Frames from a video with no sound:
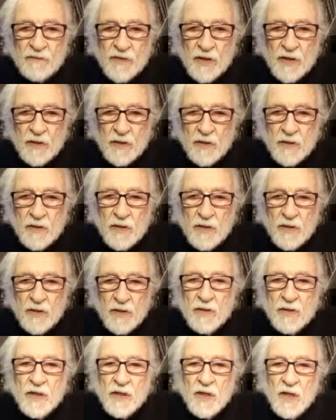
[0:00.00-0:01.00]
they'll
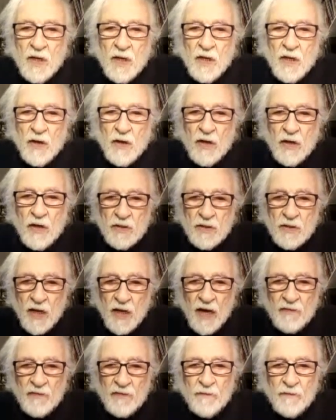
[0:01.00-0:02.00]

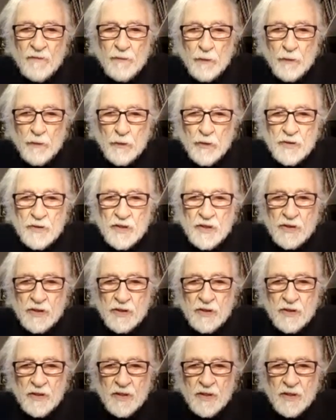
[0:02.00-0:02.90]
have him for an audition.